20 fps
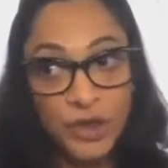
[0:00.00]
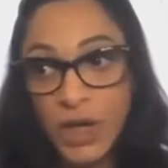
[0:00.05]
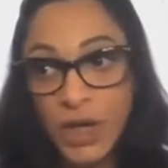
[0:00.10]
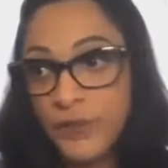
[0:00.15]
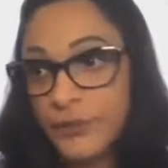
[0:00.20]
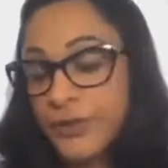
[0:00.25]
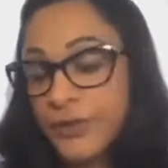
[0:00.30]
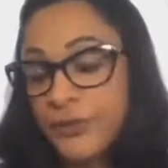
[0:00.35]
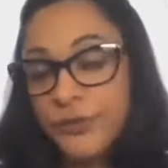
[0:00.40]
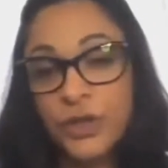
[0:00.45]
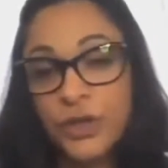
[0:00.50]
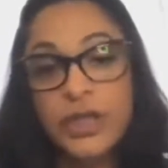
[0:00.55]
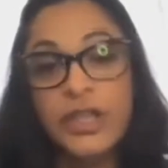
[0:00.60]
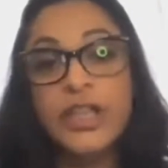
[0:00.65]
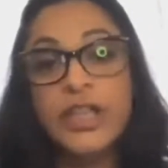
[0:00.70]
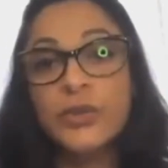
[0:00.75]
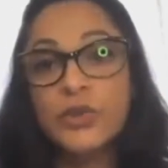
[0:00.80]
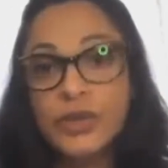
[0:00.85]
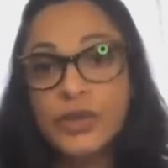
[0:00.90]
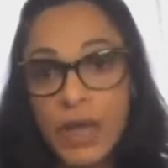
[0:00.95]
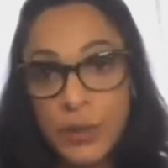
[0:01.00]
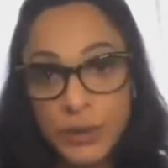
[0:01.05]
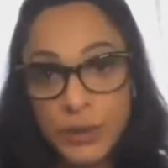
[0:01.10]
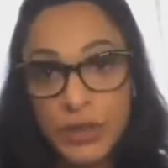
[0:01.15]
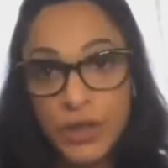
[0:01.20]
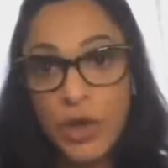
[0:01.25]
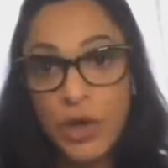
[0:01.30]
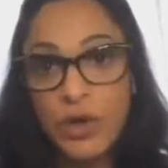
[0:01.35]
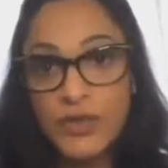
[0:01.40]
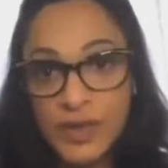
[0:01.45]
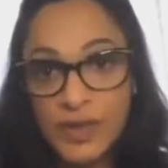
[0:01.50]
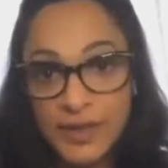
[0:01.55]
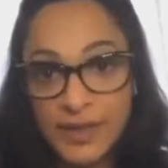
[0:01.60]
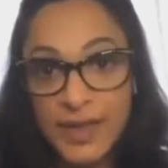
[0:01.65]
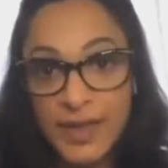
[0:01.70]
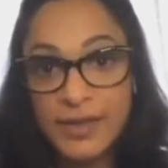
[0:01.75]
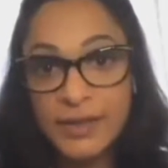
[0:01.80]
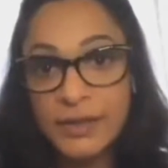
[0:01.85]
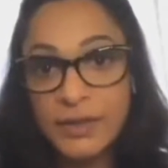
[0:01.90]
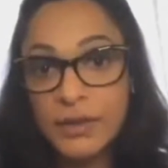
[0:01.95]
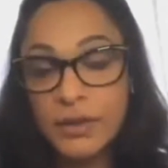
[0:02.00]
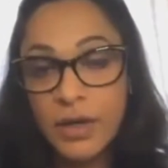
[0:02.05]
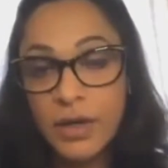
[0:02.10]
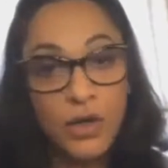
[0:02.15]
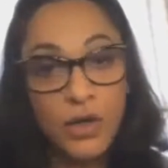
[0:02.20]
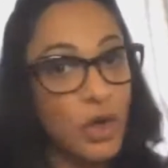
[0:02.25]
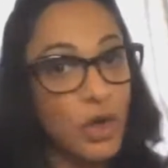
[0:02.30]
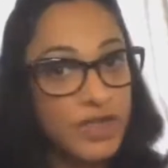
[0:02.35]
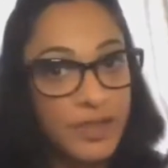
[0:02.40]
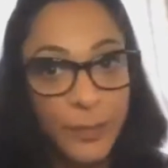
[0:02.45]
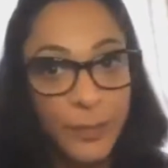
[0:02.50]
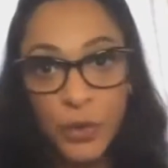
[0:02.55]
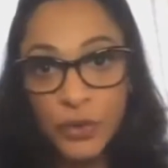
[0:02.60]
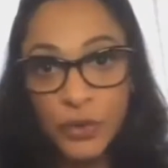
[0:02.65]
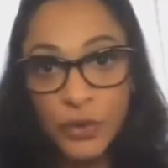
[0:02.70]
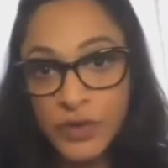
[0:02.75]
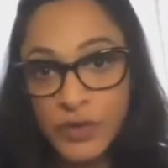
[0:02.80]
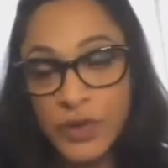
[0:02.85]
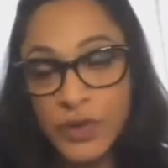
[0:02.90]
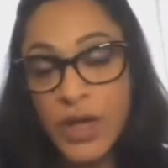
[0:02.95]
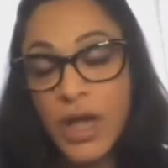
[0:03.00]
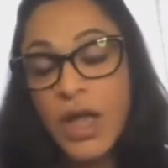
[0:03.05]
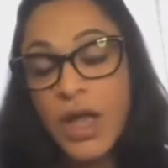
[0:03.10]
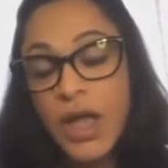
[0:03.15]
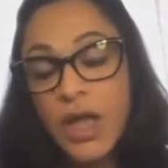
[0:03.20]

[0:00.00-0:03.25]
and we've really used that with a lot of success across sports.